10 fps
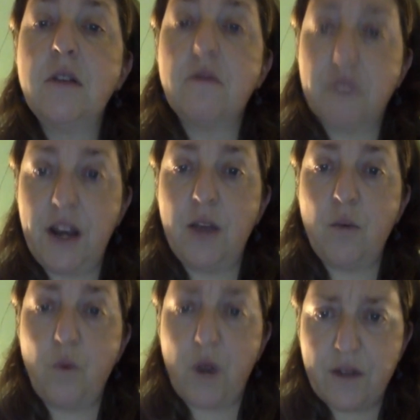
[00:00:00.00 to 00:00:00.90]

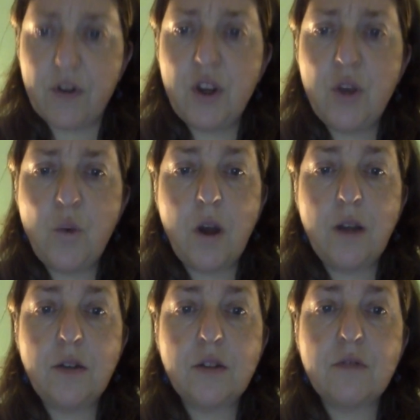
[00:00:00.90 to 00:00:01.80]
Writing whatever you
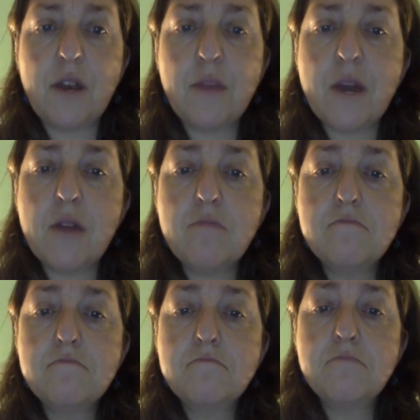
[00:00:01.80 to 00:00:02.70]
want to write about,
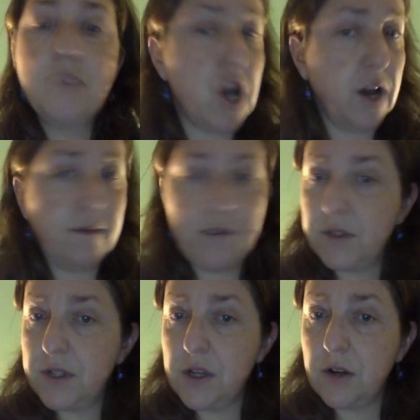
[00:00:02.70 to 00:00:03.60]
not
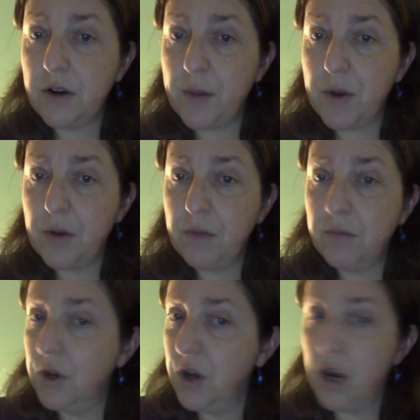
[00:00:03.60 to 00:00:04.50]
focusing on grammar,
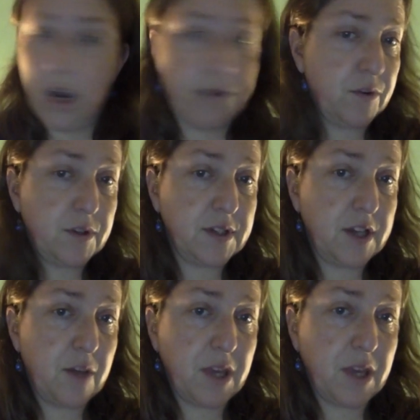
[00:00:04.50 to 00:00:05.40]
not
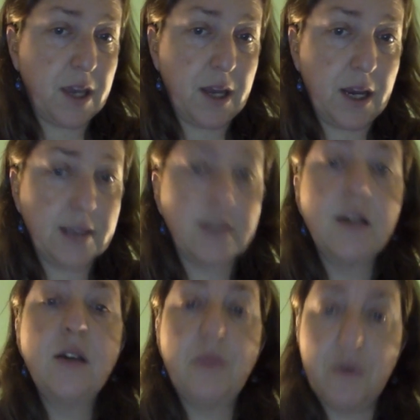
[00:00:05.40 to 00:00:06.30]
focusing on mechanics,
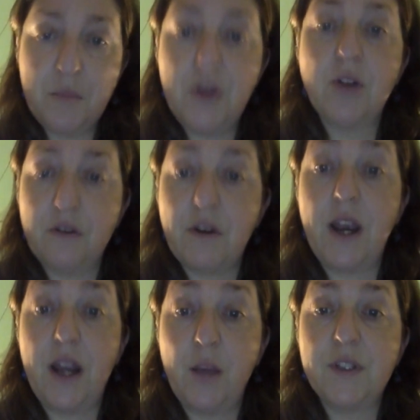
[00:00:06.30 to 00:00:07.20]
but merely
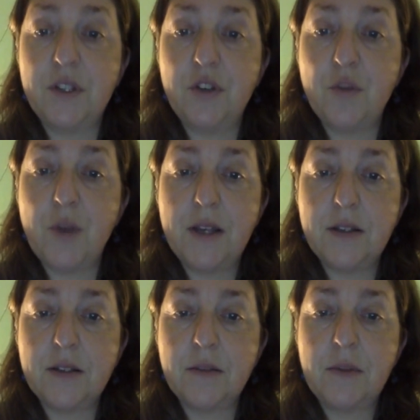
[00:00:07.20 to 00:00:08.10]
writing what's in your
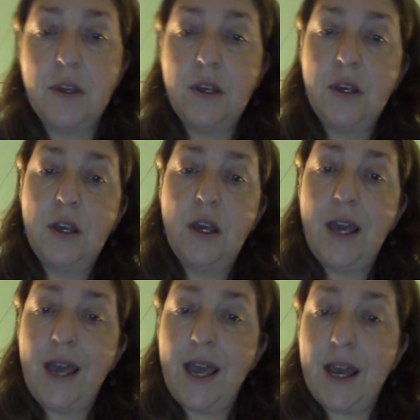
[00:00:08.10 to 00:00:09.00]
minds."
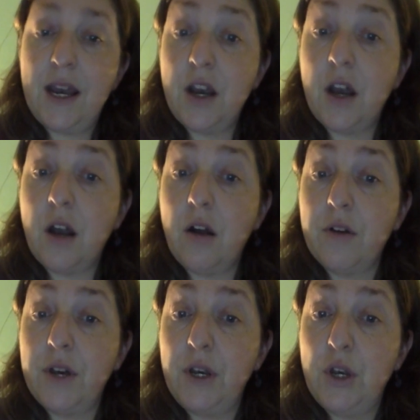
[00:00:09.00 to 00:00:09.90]
Had I not
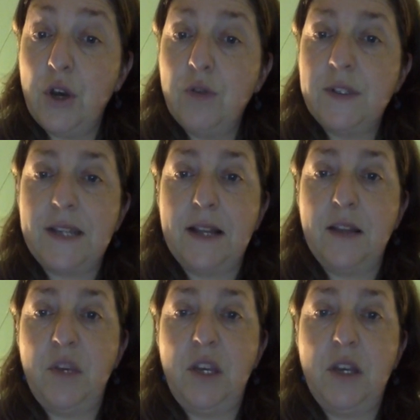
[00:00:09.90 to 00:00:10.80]
already known Sally
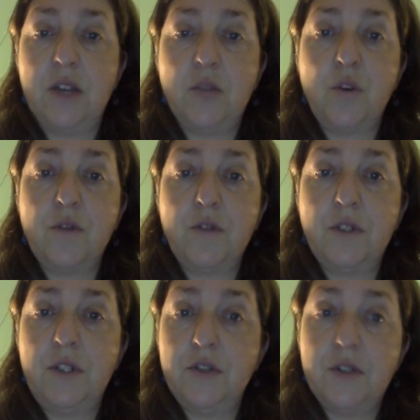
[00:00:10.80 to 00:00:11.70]
Bean as a wonderful
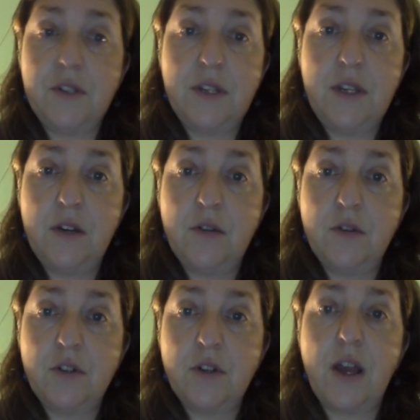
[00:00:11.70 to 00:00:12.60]
teacher and ski
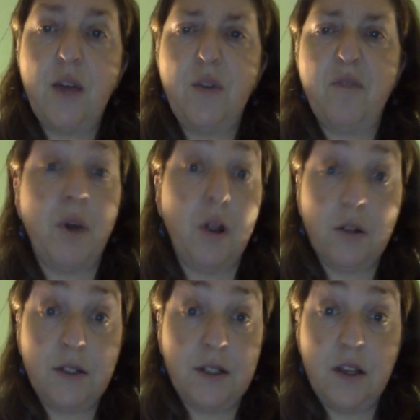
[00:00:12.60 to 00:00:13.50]
coach, I would have
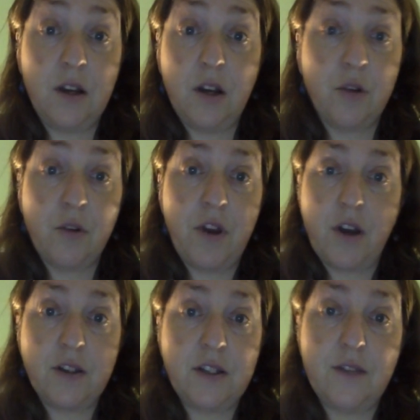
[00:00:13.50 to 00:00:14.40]
balked at the
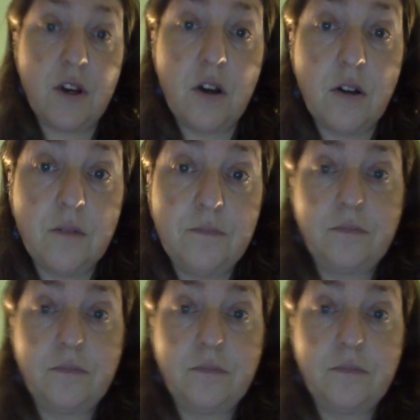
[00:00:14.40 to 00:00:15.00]
unorthodoxy of it all.